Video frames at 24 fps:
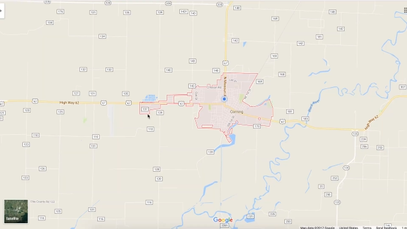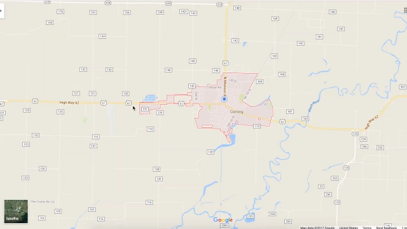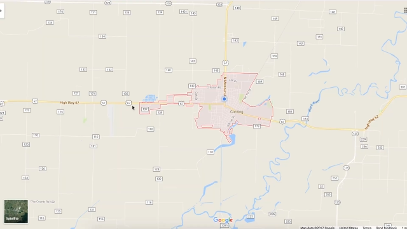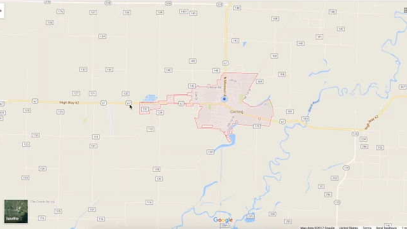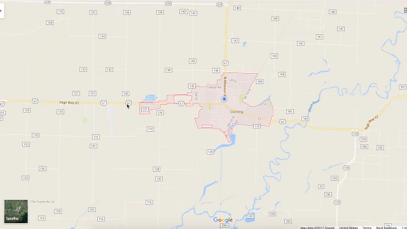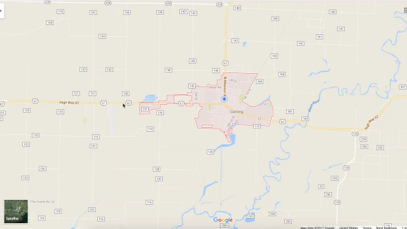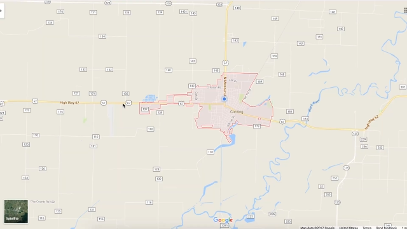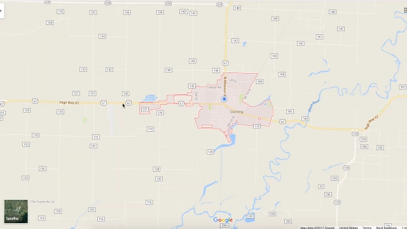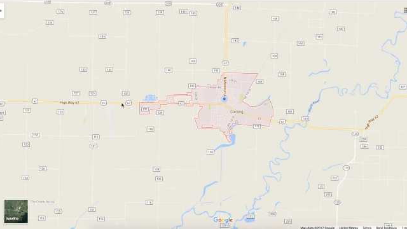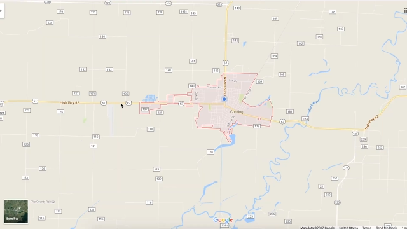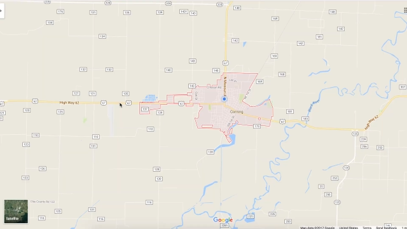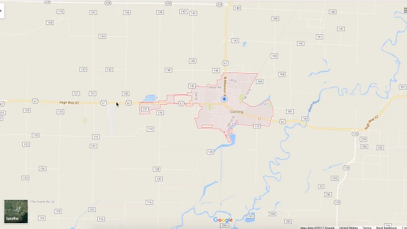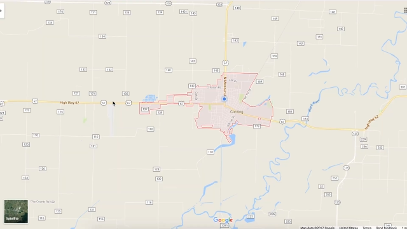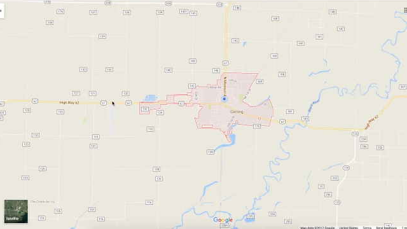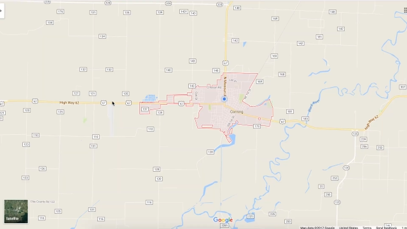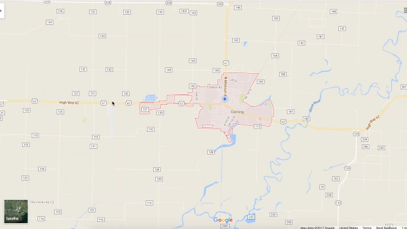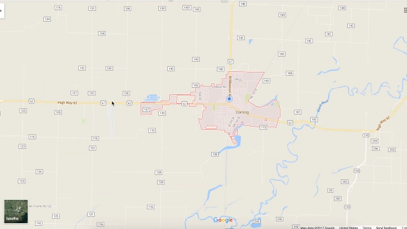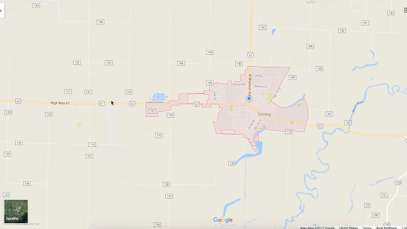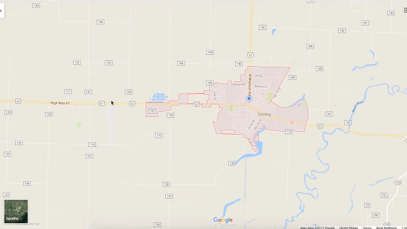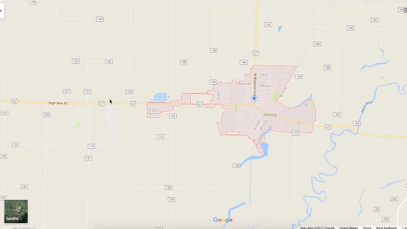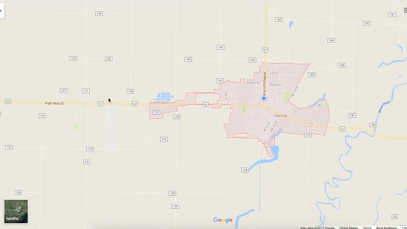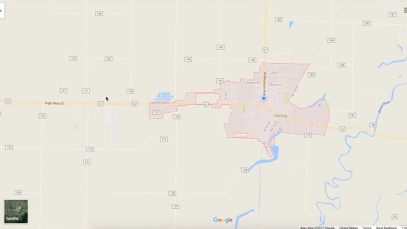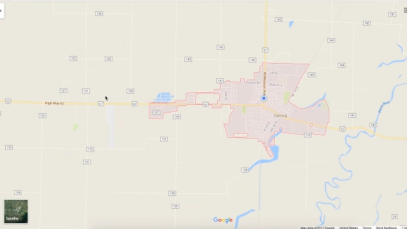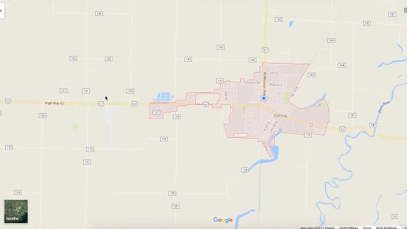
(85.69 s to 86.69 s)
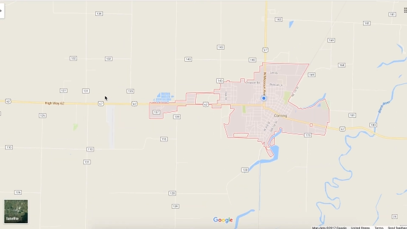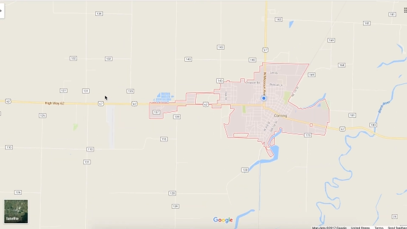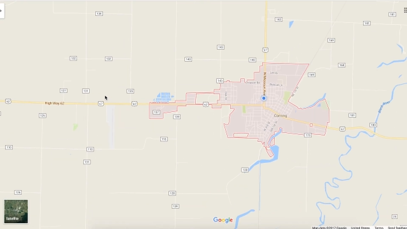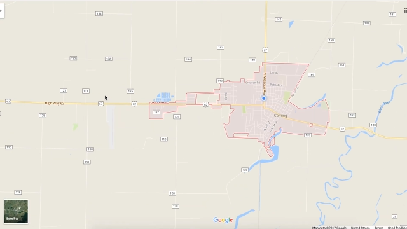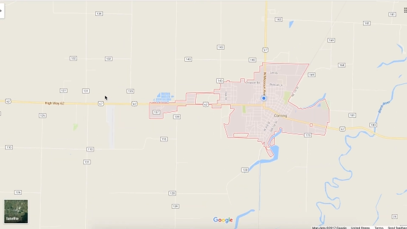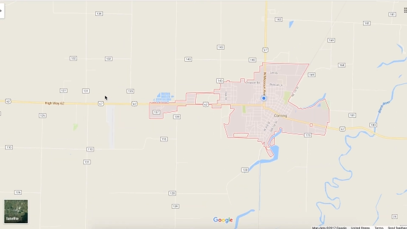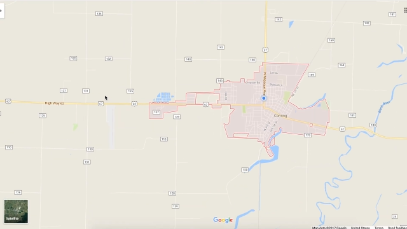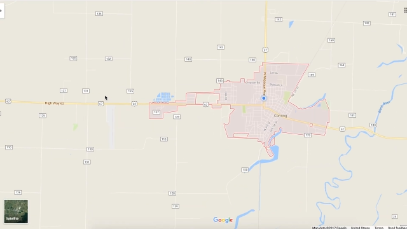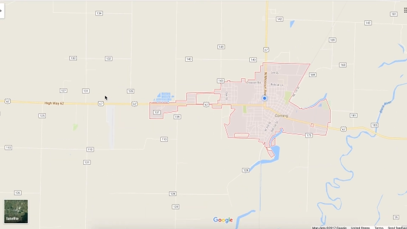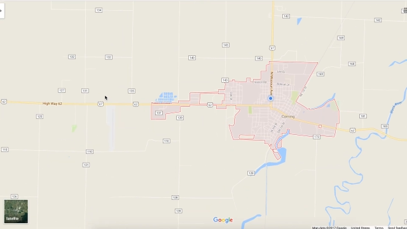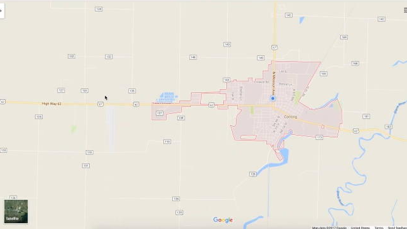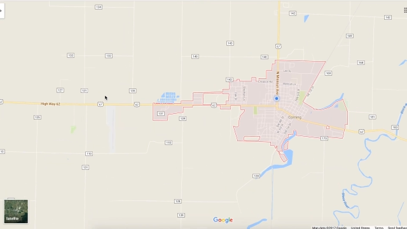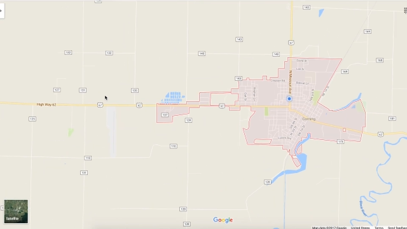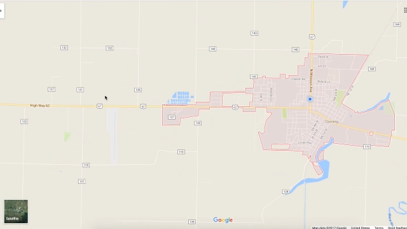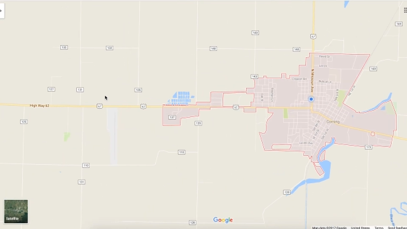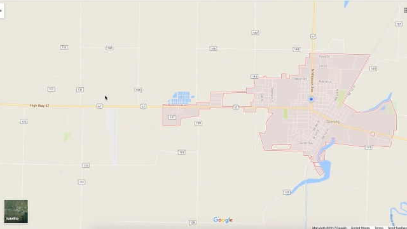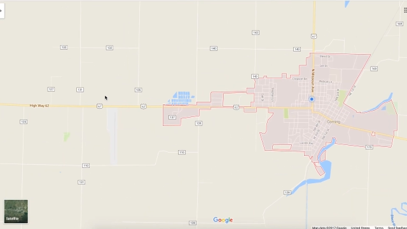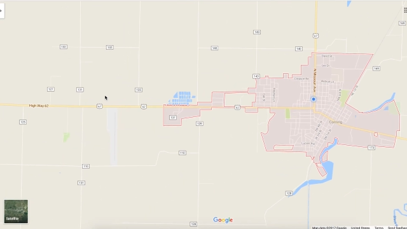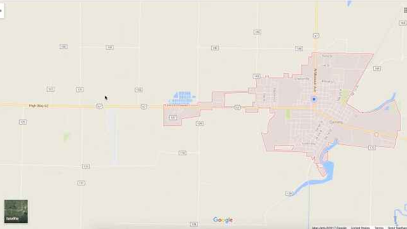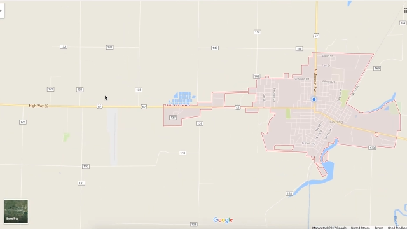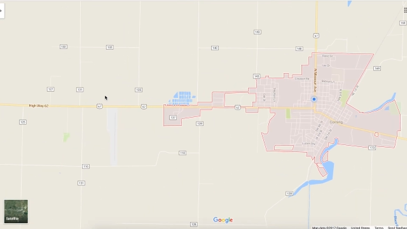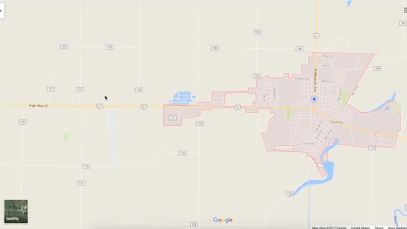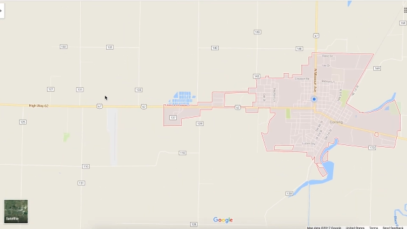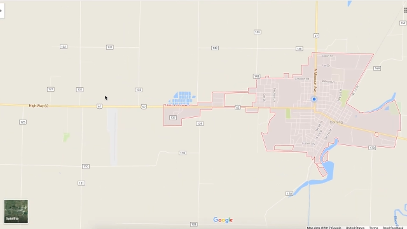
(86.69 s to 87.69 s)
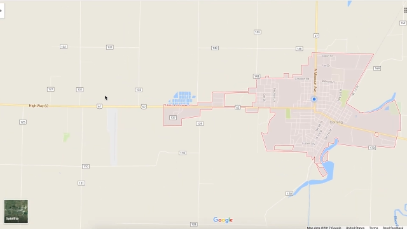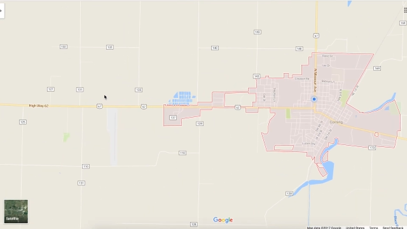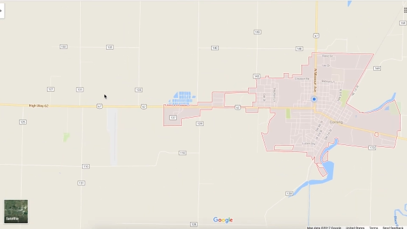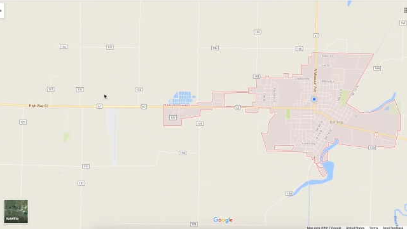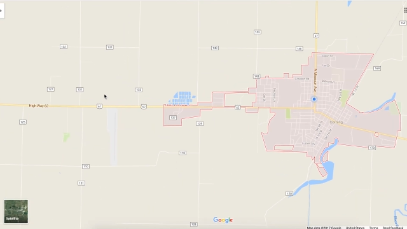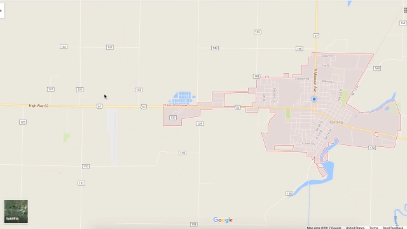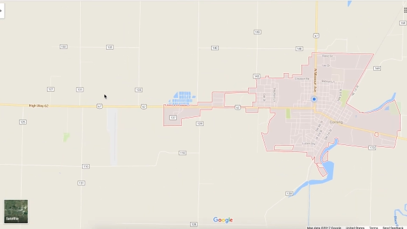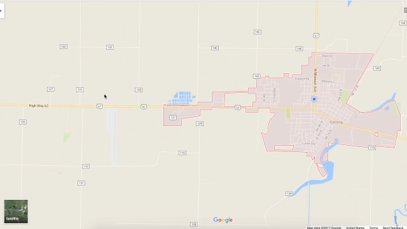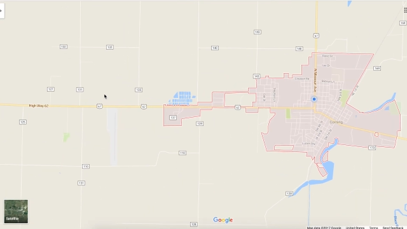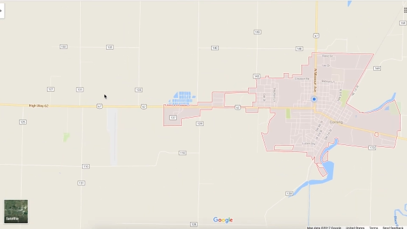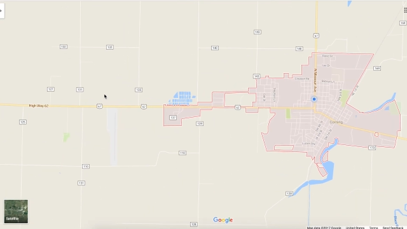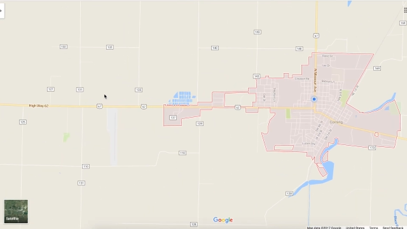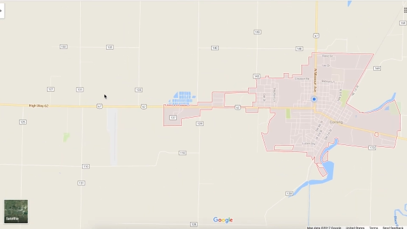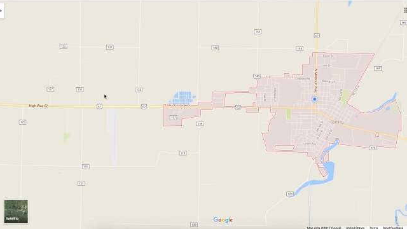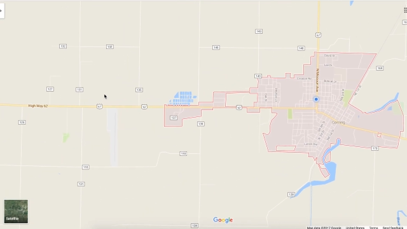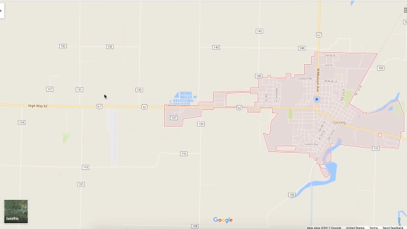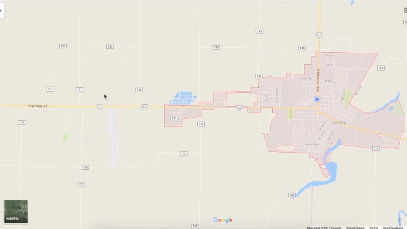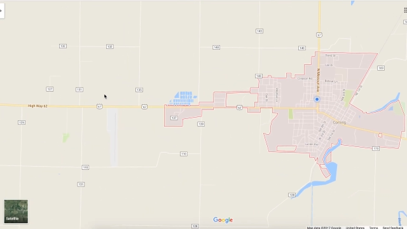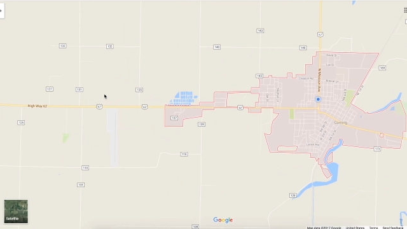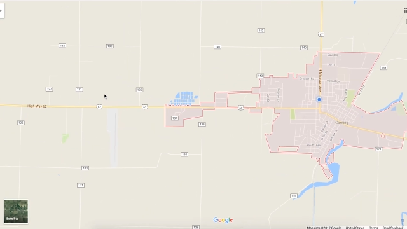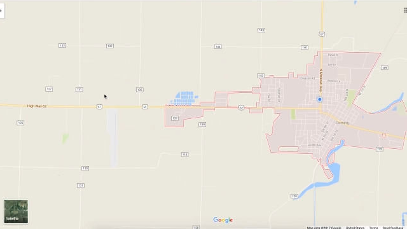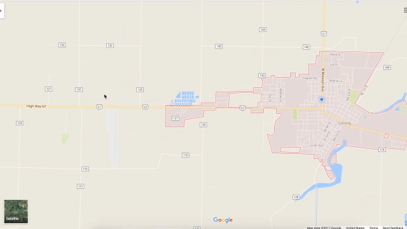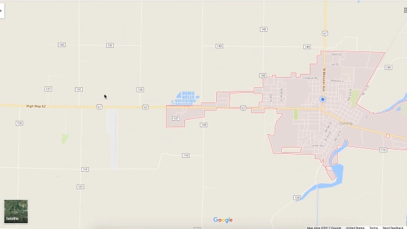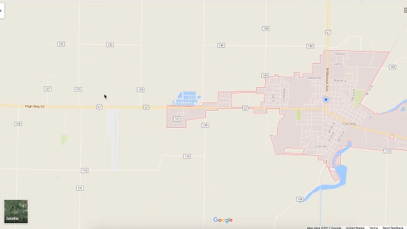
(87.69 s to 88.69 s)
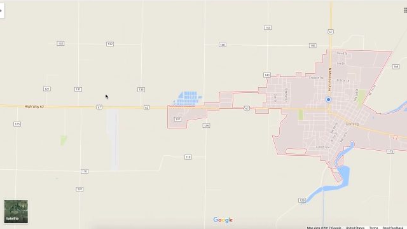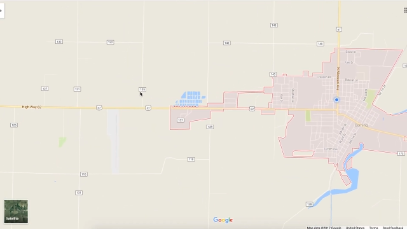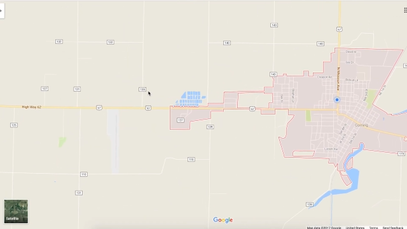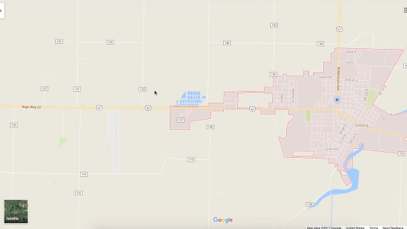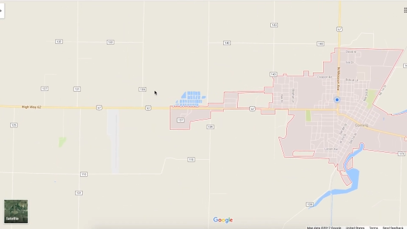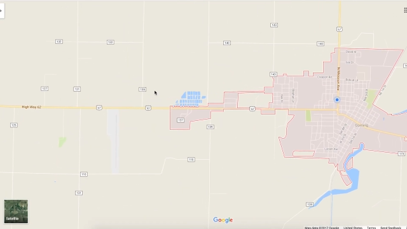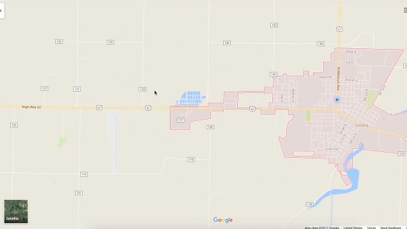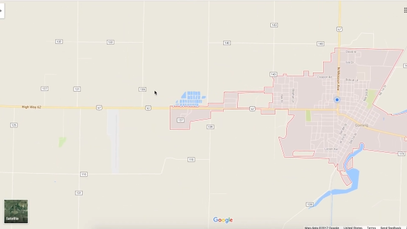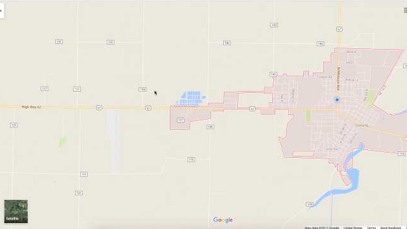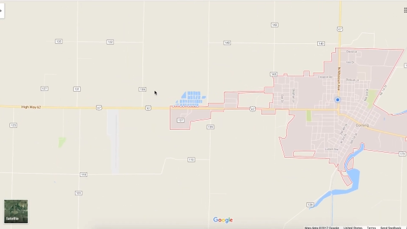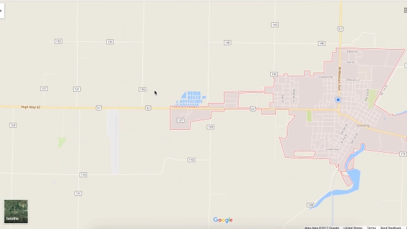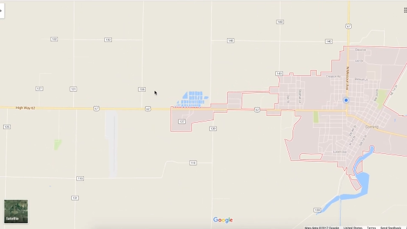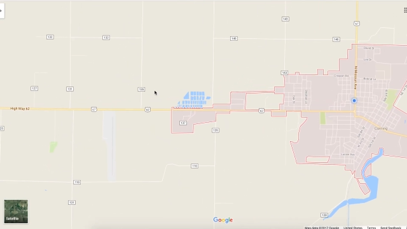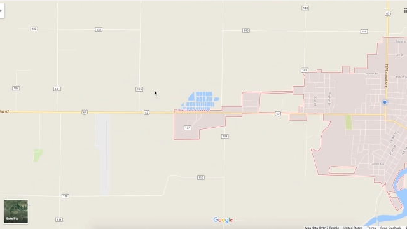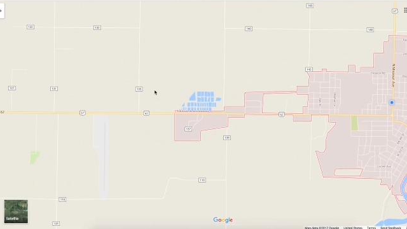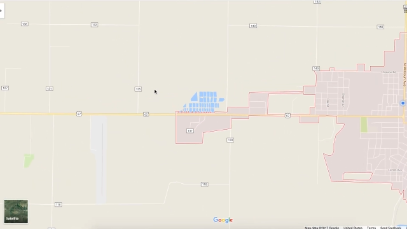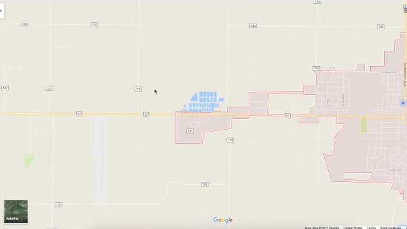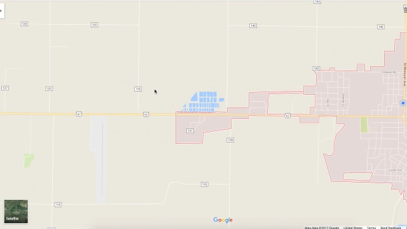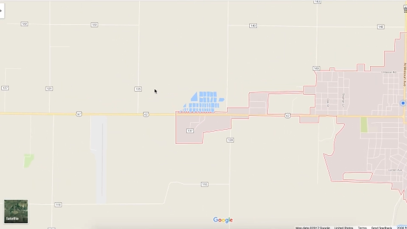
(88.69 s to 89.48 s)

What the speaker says: No face is visible, so there are no lips to read.